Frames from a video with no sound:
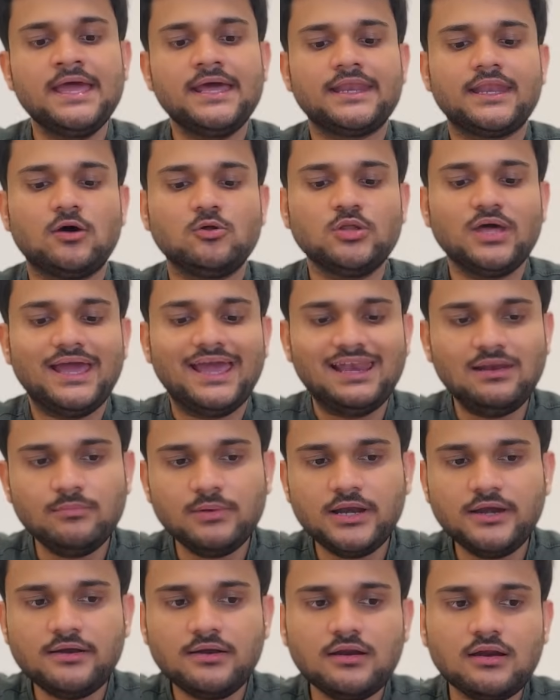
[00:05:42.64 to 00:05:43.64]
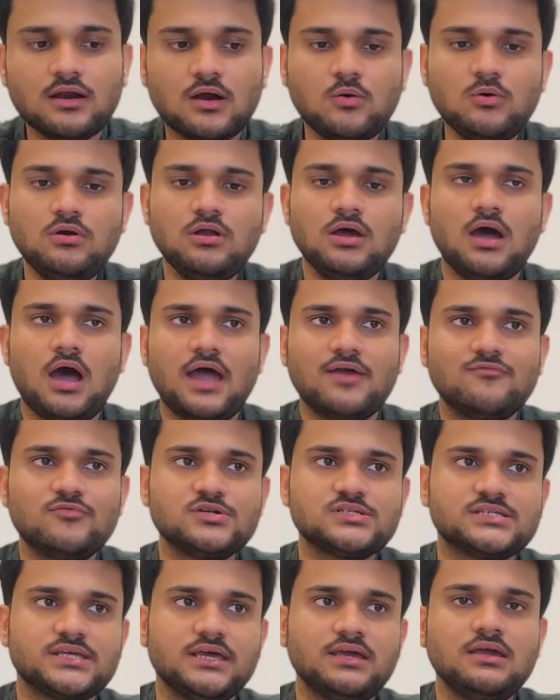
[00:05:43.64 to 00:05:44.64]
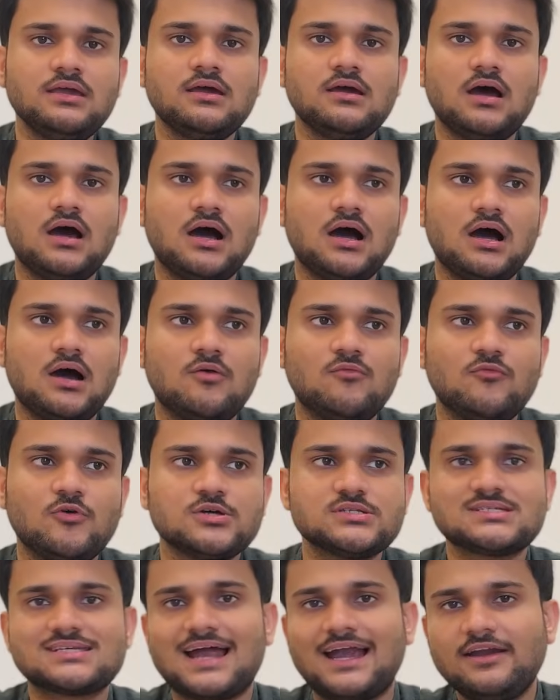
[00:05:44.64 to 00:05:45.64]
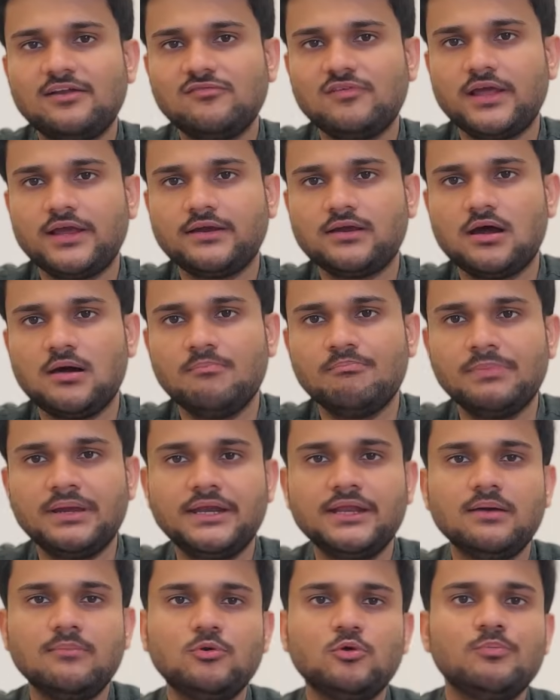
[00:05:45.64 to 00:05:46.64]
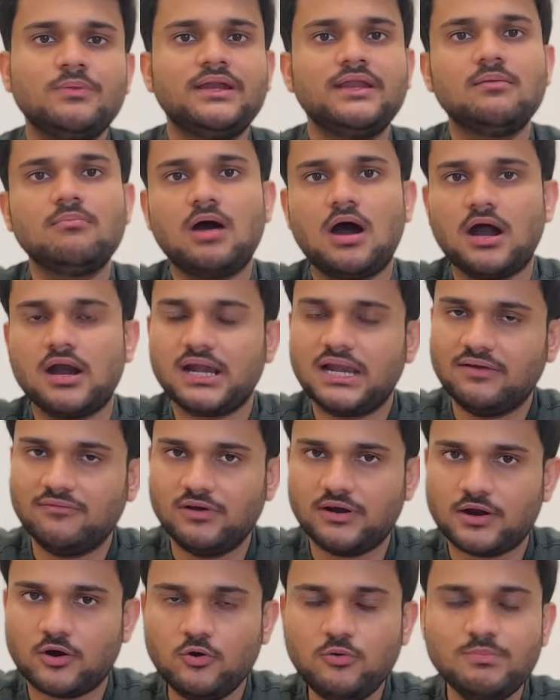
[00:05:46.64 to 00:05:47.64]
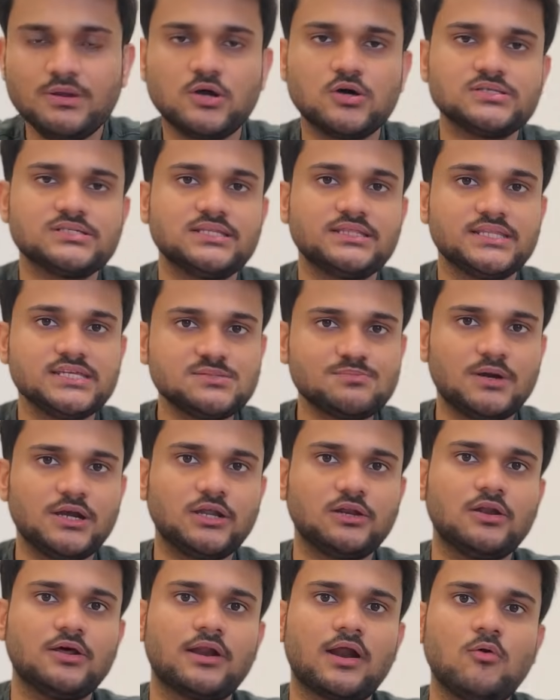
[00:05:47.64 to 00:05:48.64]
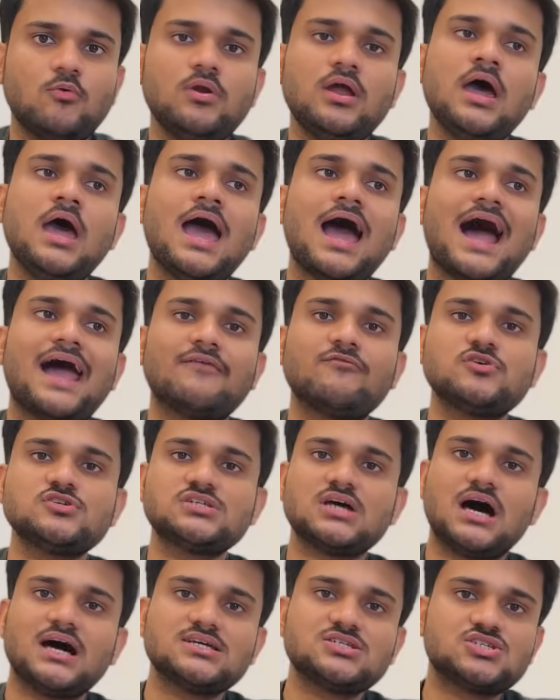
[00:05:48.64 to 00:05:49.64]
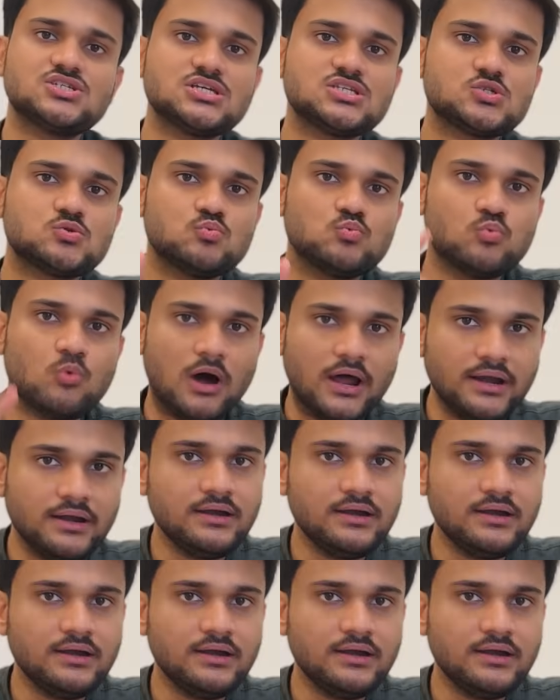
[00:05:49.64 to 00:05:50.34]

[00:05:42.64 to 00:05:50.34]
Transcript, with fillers: Now the eliminatory round I would say uh, was kind of like a medium to medium hard level round because in this particular round I was asked just one